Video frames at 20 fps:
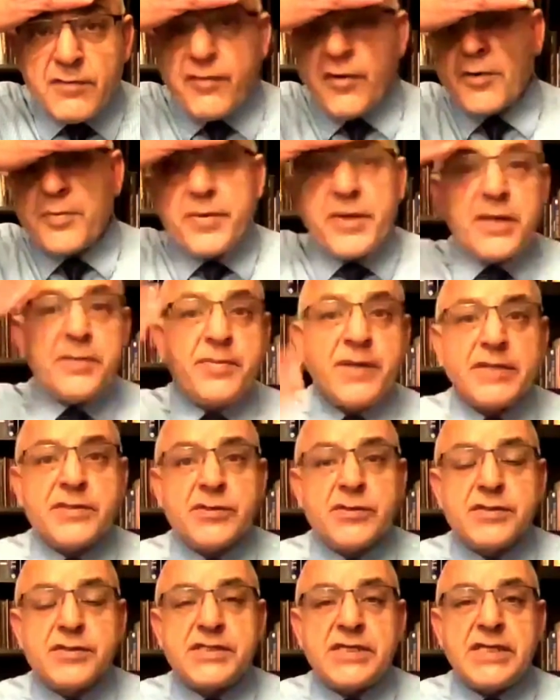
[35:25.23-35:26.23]
For people
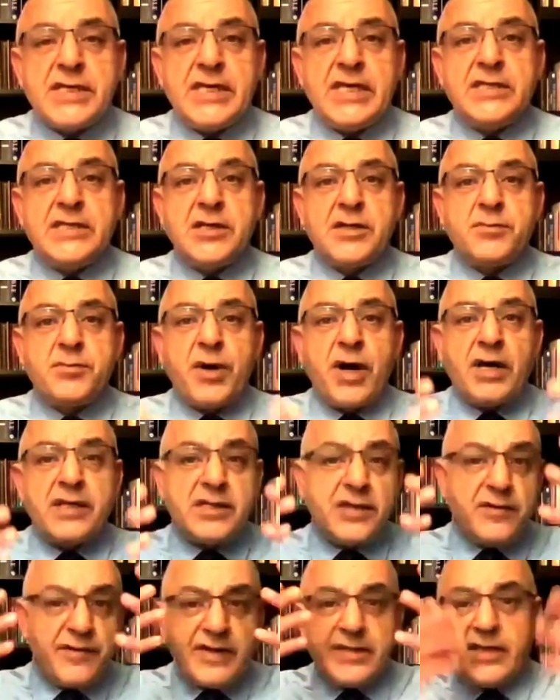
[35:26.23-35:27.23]
to see either by
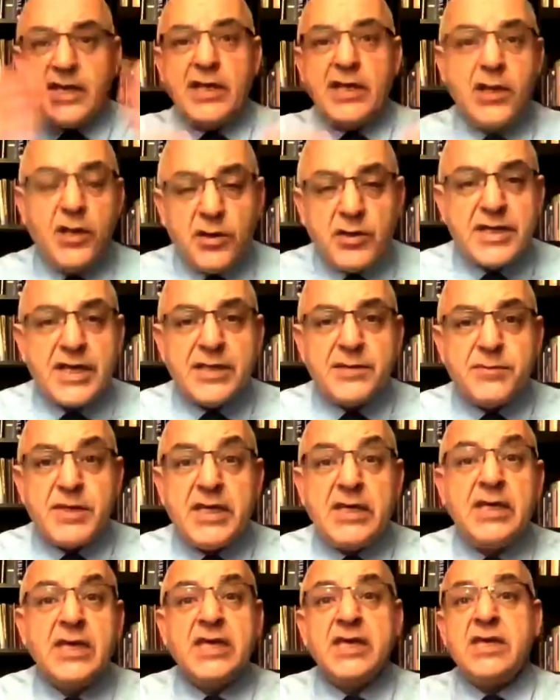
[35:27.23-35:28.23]
the way they look at
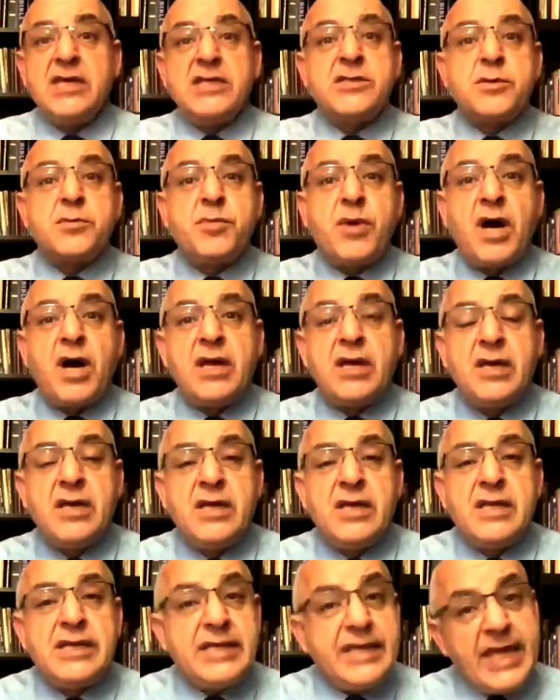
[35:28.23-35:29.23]
me, either by
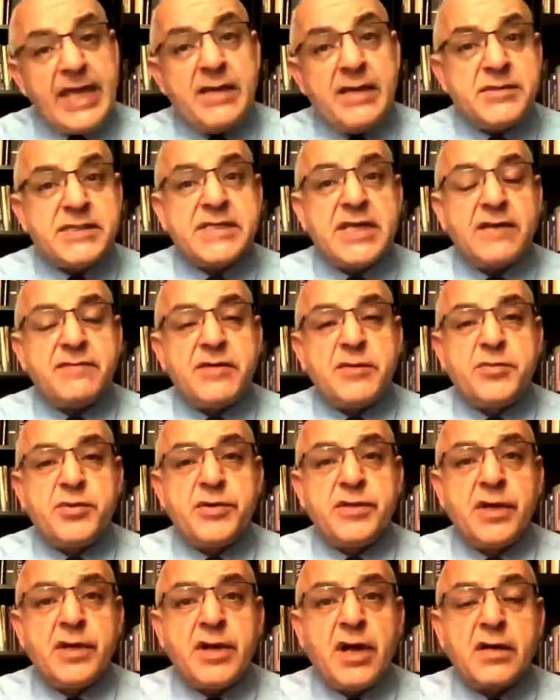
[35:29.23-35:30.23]
names that we
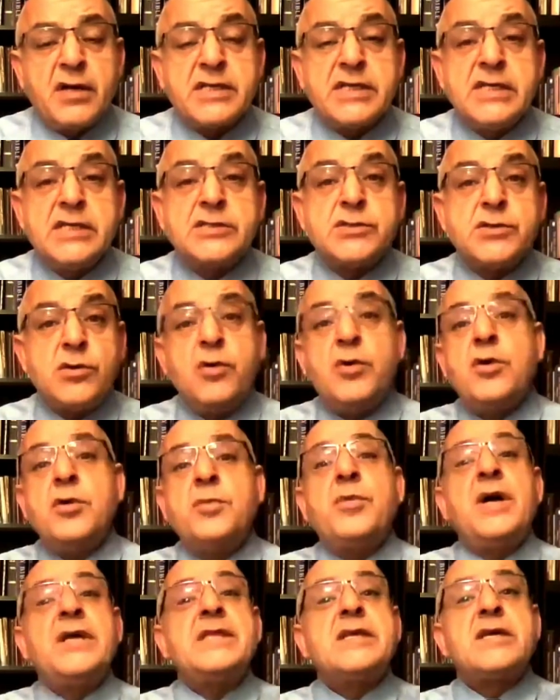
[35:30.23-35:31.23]
put on our kids, or
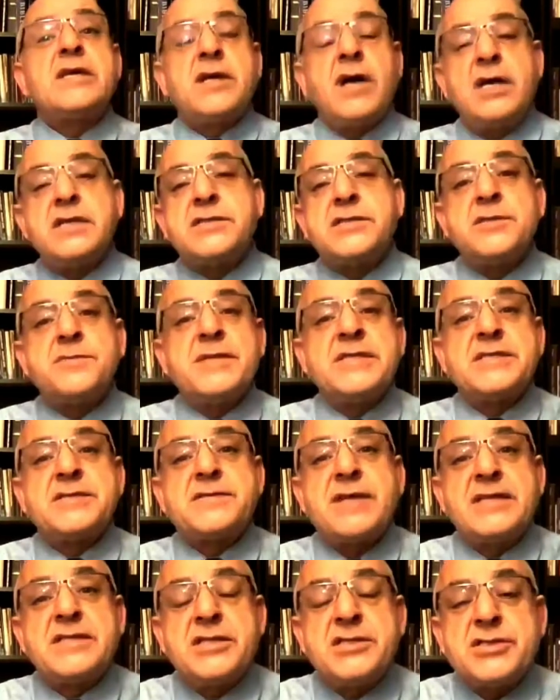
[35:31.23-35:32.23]
by the customs
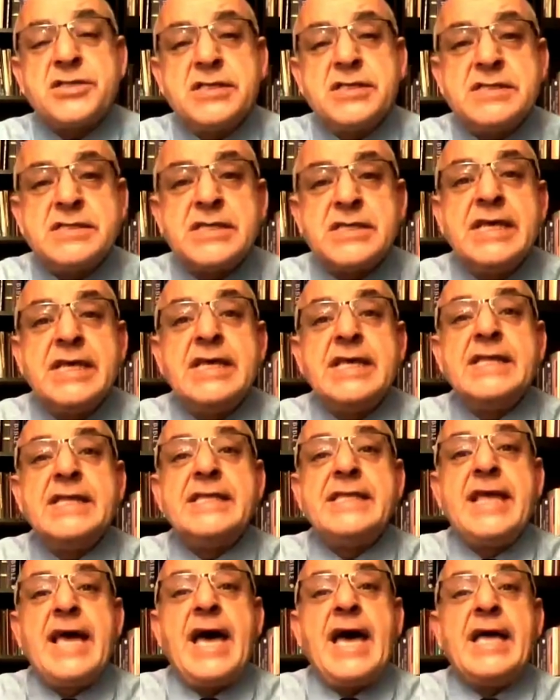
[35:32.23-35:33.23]
traditions
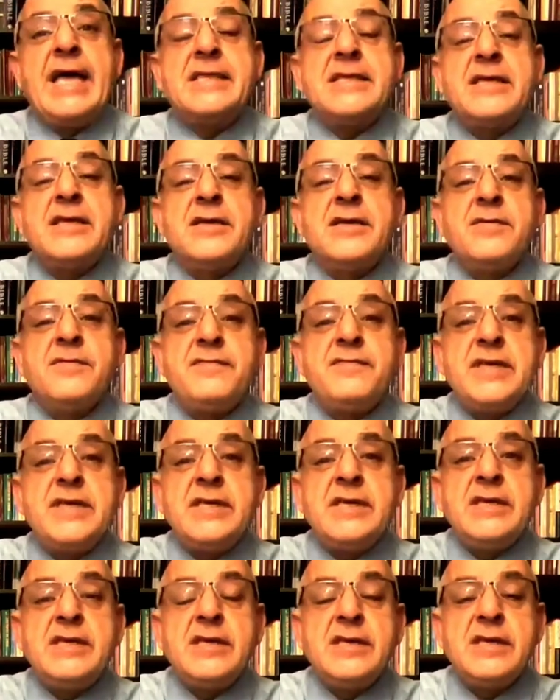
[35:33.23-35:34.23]
that
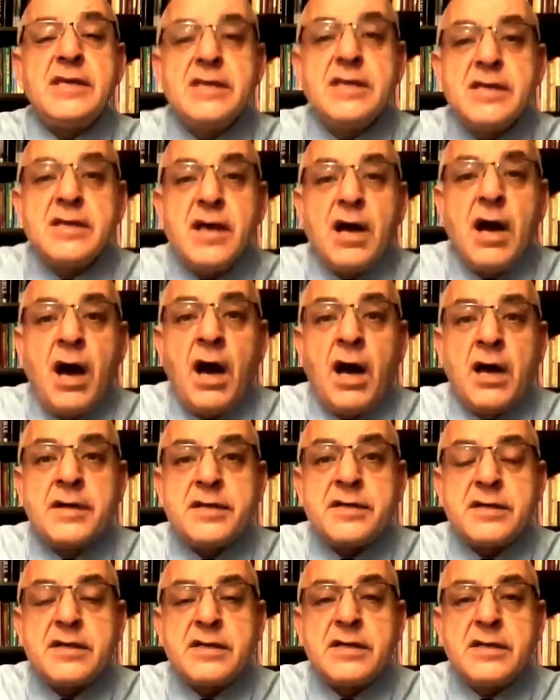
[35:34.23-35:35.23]
we
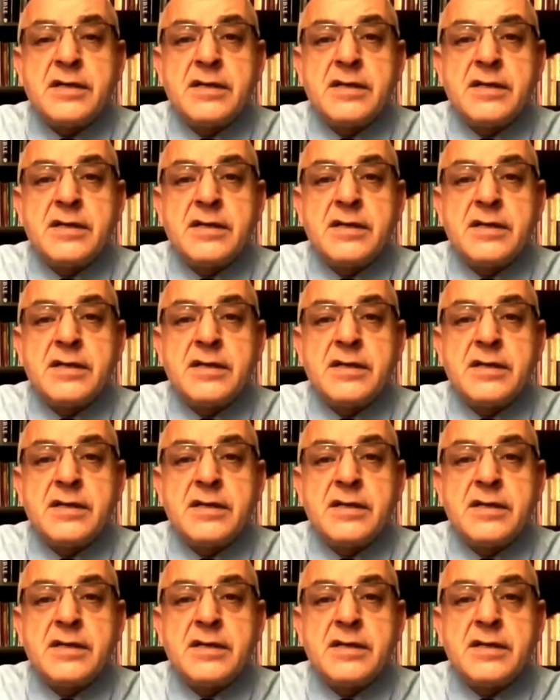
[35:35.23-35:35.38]
honor